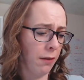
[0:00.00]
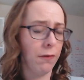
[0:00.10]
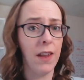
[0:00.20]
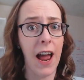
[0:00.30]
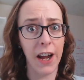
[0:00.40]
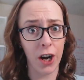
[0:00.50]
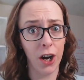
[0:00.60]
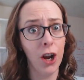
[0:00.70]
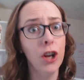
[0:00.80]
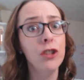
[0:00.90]
flyer
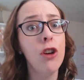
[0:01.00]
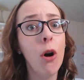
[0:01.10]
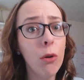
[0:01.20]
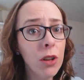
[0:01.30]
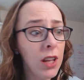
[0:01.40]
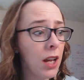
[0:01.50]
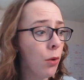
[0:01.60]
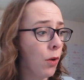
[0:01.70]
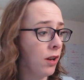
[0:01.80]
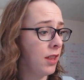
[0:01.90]
totally
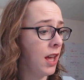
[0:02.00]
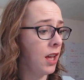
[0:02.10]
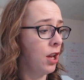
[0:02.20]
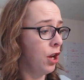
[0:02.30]
worth it.